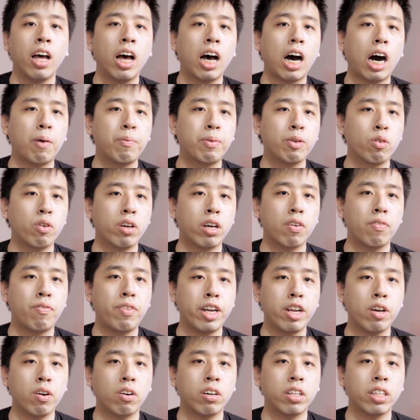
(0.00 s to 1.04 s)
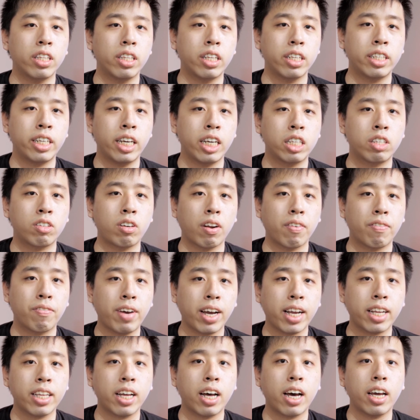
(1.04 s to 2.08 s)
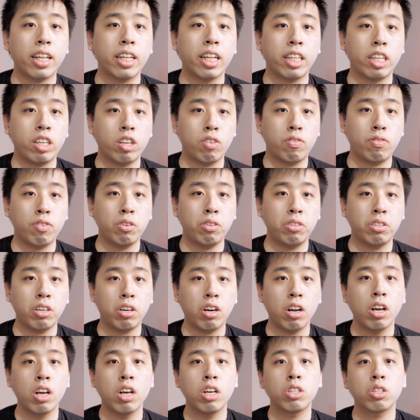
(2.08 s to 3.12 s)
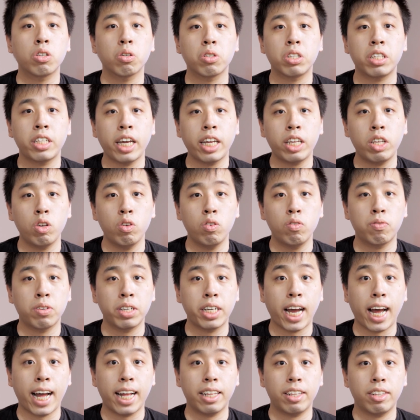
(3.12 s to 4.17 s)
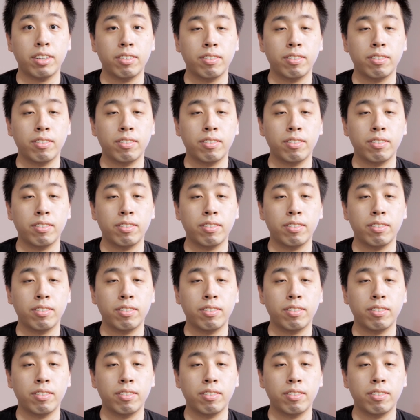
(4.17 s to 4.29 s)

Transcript: I'll be doing a video on the Chase Trifecta in the near future, so stay tuned for that.